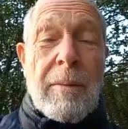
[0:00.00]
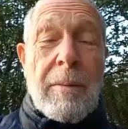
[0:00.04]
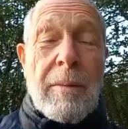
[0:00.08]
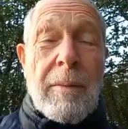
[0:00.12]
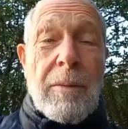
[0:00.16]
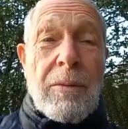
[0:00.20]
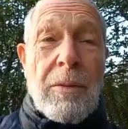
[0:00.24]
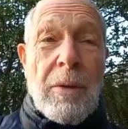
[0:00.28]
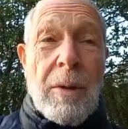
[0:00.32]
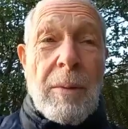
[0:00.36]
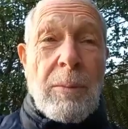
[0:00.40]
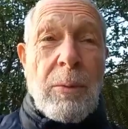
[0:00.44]

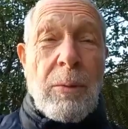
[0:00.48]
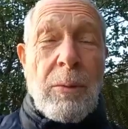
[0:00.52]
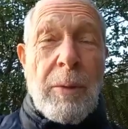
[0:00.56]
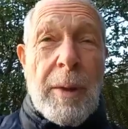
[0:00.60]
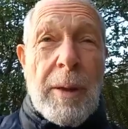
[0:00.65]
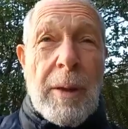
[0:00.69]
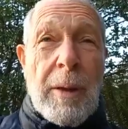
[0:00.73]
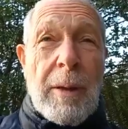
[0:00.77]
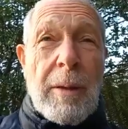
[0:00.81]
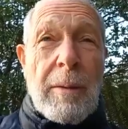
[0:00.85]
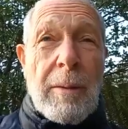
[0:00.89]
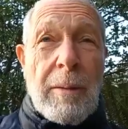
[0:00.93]
Trump
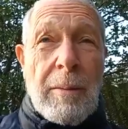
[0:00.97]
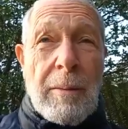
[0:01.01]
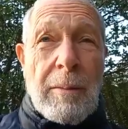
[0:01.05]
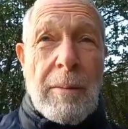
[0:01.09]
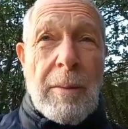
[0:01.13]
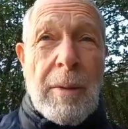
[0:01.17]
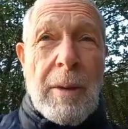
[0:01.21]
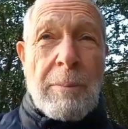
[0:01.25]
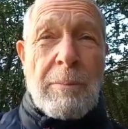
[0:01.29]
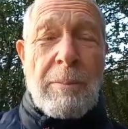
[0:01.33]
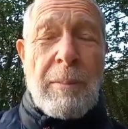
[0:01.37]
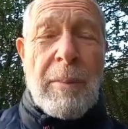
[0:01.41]
will
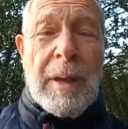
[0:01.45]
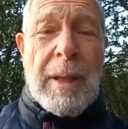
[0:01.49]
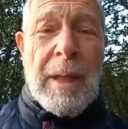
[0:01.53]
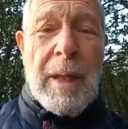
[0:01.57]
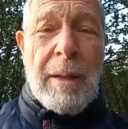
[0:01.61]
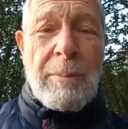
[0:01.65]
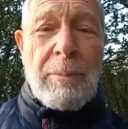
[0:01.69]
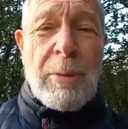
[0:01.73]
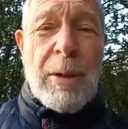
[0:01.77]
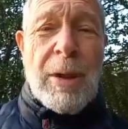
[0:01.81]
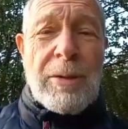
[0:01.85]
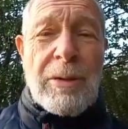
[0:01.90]

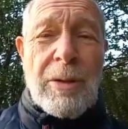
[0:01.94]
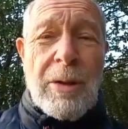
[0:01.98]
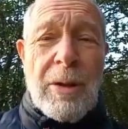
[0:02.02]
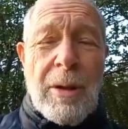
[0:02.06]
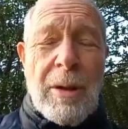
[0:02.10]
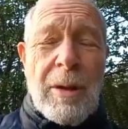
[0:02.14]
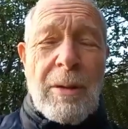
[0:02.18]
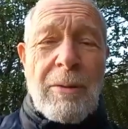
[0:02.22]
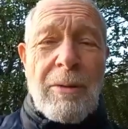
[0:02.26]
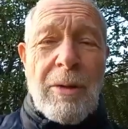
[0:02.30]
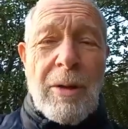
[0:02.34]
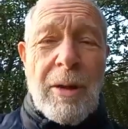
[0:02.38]
become
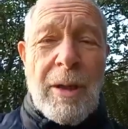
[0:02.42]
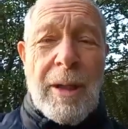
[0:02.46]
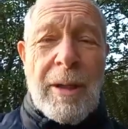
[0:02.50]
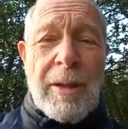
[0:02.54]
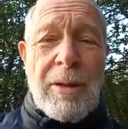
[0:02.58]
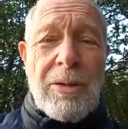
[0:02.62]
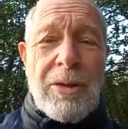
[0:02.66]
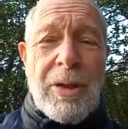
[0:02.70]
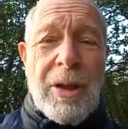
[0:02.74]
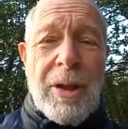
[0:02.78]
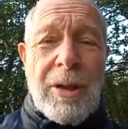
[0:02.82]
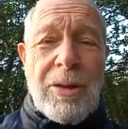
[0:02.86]
president of the
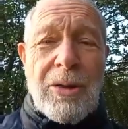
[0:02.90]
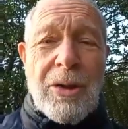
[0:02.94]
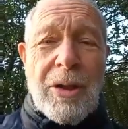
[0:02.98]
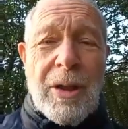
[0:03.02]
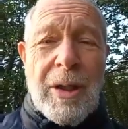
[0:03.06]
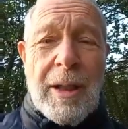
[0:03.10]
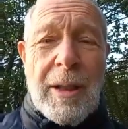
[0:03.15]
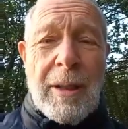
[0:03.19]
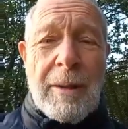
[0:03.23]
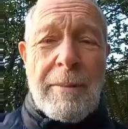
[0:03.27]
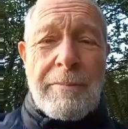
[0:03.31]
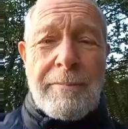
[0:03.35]
United States
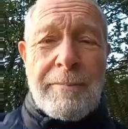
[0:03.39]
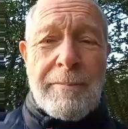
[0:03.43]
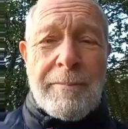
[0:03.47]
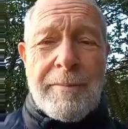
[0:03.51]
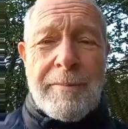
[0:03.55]
again.